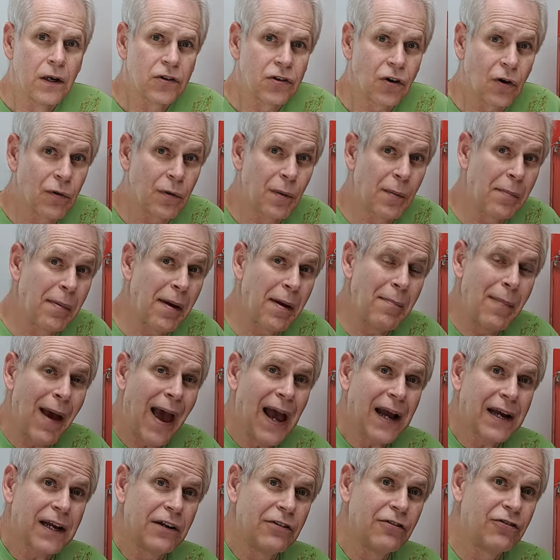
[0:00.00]
So we'll be
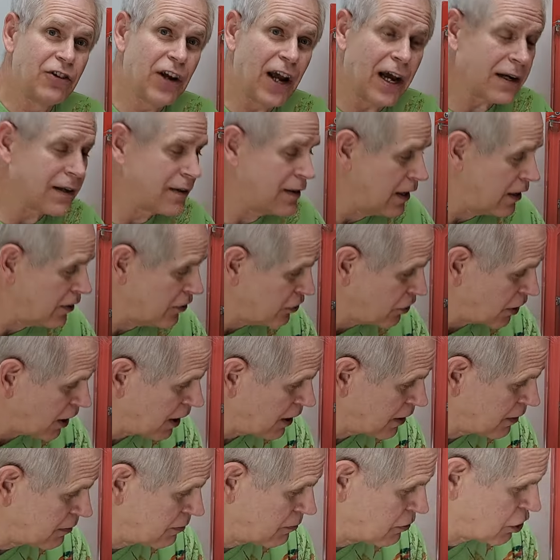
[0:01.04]
back and check this
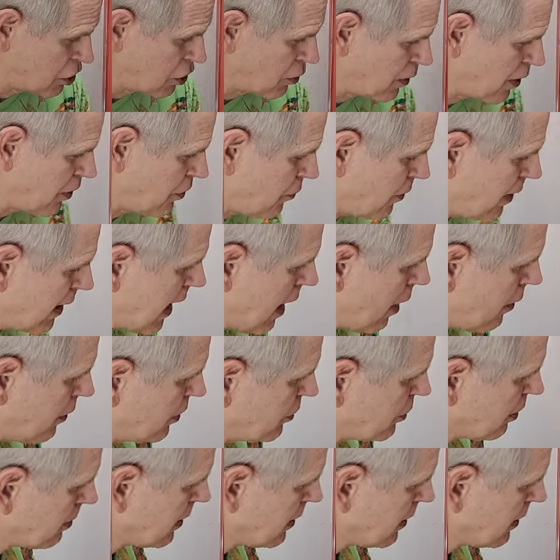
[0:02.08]
in two or three hours.